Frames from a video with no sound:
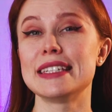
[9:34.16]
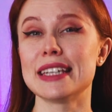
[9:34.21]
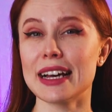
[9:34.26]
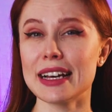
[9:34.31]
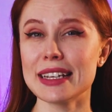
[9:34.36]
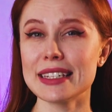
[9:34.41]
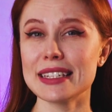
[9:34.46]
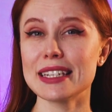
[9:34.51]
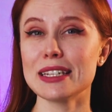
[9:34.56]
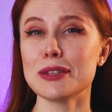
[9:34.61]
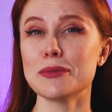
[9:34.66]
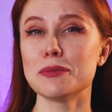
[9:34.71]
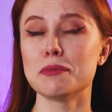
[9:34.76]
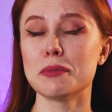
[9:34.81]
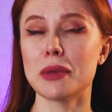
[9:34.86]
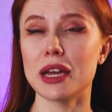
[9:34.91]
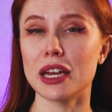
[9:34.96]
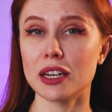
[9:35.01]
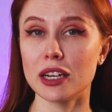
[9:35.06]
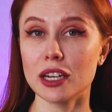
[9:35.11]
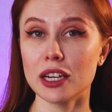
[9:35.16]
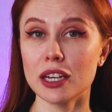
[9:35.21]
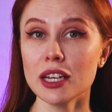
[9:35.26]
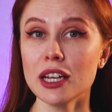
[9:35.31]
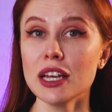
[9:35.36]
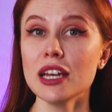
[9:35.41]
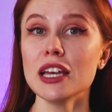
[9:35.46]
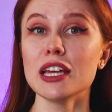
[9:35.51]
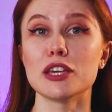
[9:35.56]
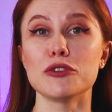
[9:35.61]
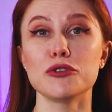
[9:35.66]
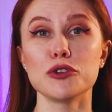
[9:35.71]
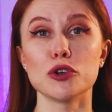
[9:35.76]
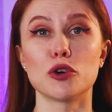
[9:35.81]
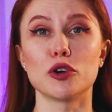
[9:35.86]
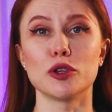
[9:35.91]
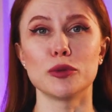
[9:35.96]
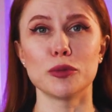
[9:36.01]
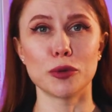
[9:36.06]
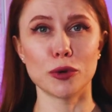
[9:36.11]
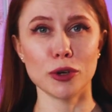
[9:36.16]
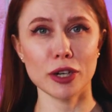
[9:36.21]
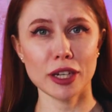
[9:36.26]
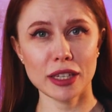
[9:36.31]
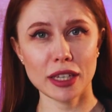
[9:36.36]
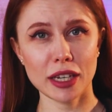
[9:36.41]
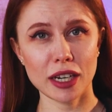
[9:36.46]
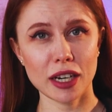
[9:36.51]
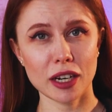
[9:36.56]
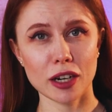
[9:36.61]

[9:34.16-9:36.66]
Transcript: doesn't matter if you're on board the